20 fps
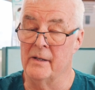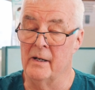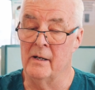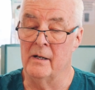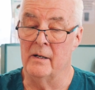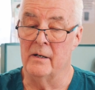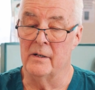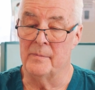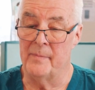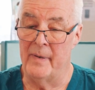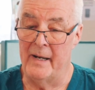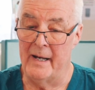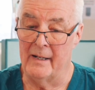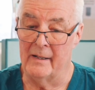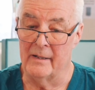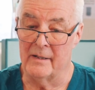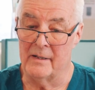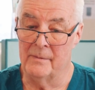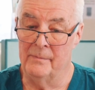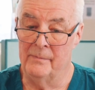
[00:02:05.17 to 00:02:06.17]
the hard
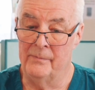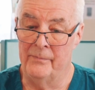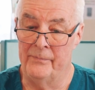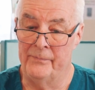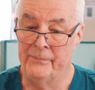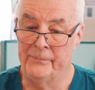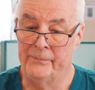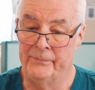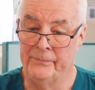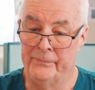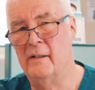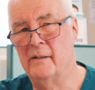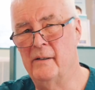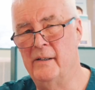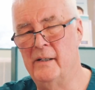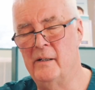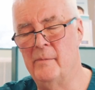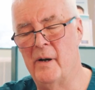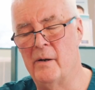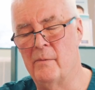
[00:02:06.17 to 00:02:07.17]
palate. The
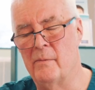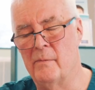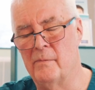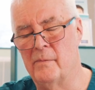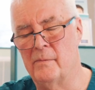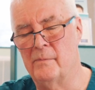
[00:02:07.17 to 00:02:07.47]
thing about